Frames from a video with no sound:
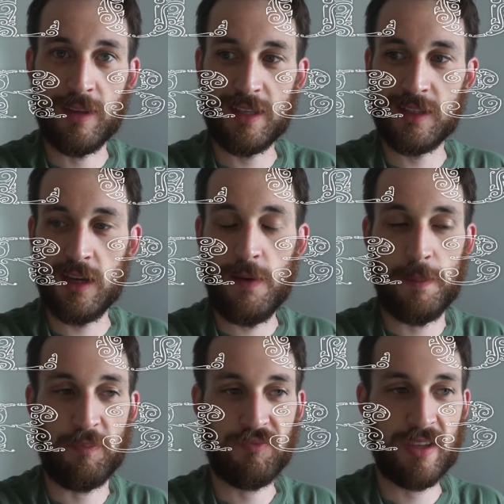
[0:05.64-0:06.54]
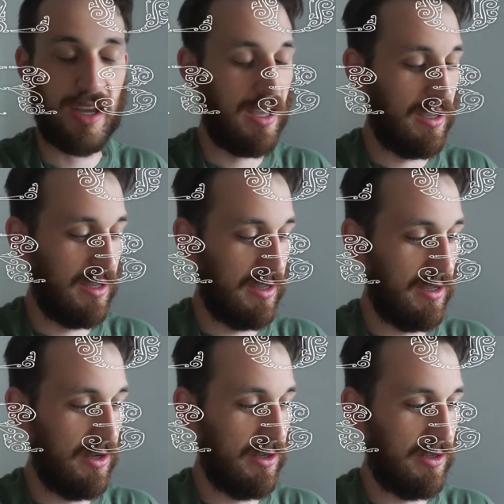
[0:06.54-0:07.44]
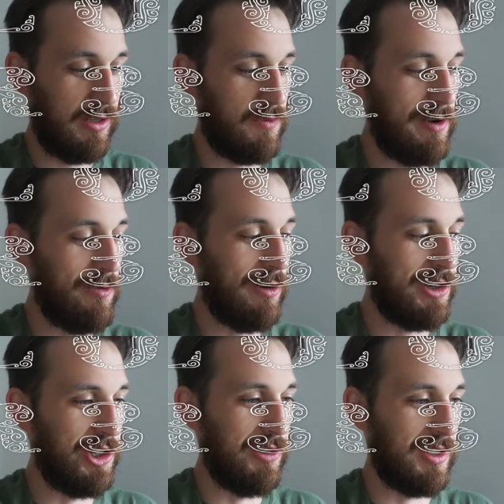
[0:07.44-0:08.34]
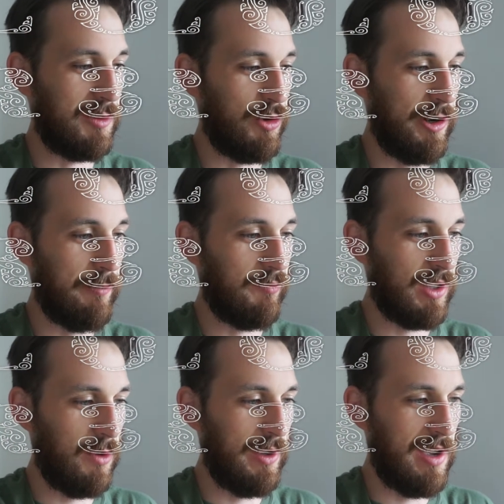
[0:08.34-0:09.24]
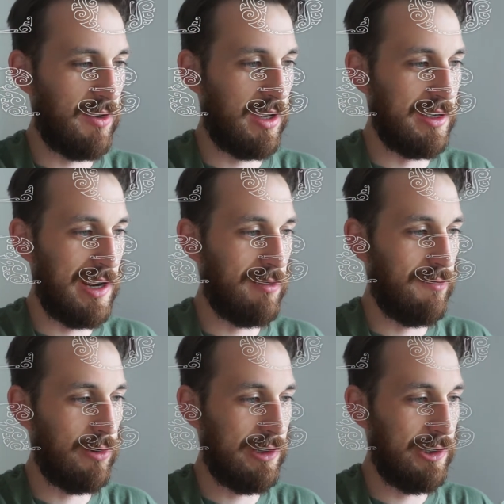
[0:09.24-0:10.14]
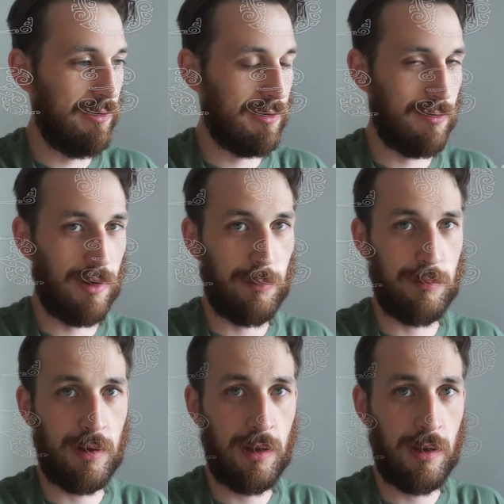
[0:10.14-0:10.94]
how's it going? I just wanted orange juice this morning, and we have a container of orange juice, so I'm